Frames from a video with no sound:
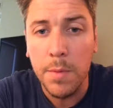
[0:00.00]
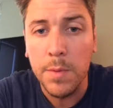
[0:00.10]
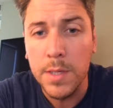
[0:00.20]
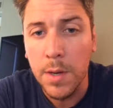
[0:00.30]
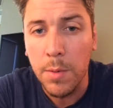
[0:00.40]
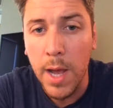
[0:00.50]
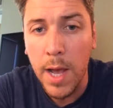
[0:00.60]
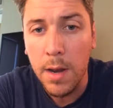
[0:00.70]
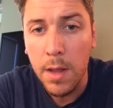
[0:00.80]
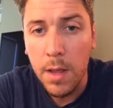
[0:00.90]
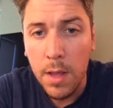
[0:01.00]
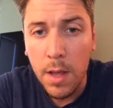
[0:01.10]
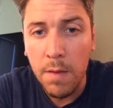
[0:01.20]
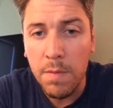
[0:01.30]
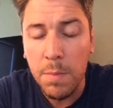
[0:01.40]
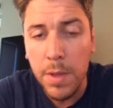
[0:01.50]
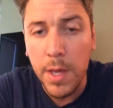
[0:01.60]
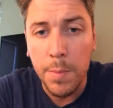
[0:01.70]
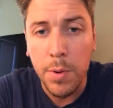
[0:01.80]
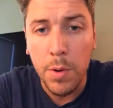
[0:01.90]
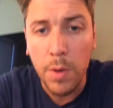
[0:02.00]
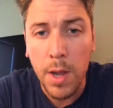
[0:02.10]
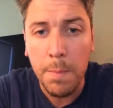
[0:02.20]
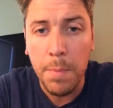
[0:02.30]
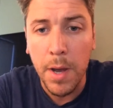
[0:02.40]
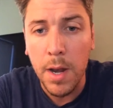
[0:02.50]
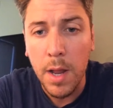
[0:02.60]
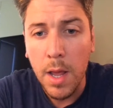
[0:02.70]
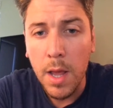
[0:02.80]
I'm a recent grad of the BEd program, but